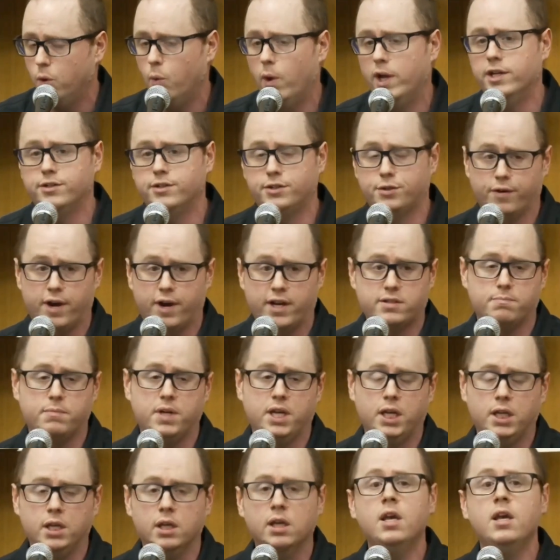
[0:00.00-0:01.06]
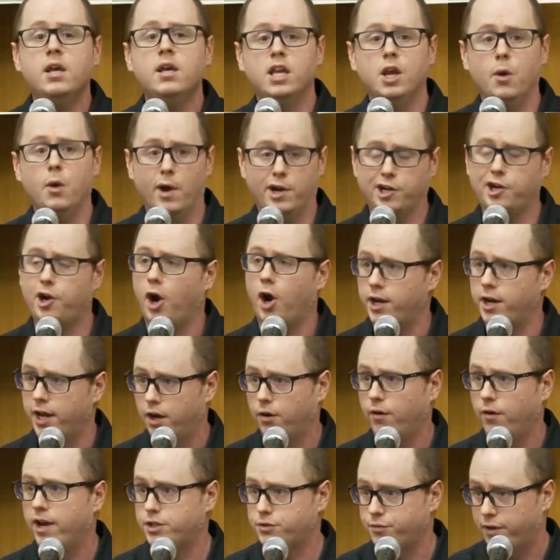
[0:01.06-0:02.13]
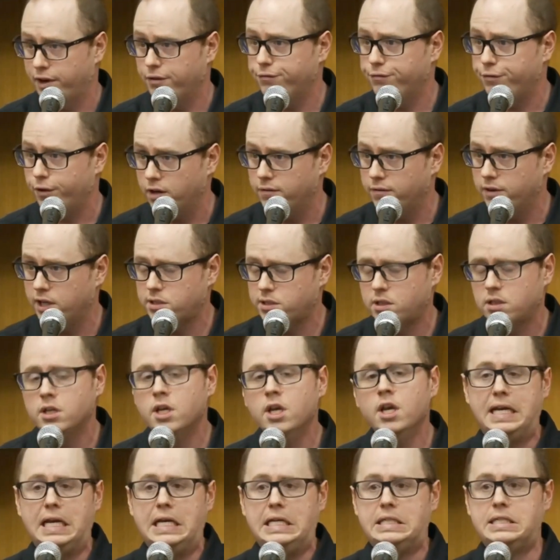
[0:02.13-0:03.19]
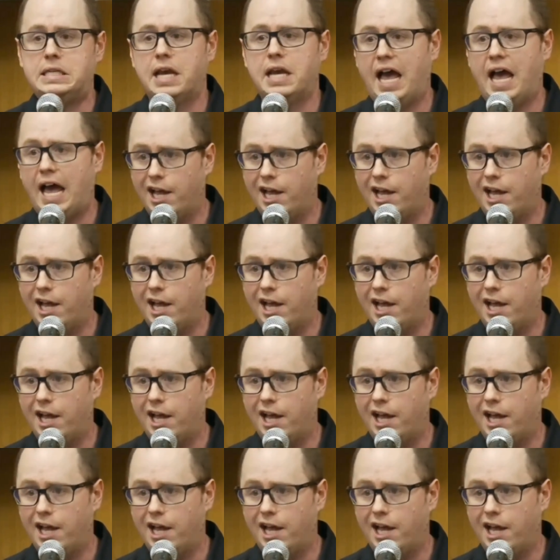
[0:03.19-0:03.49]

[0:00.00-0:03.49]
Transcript: A witness arrest meaning he went into cardiac arrest right in front of us because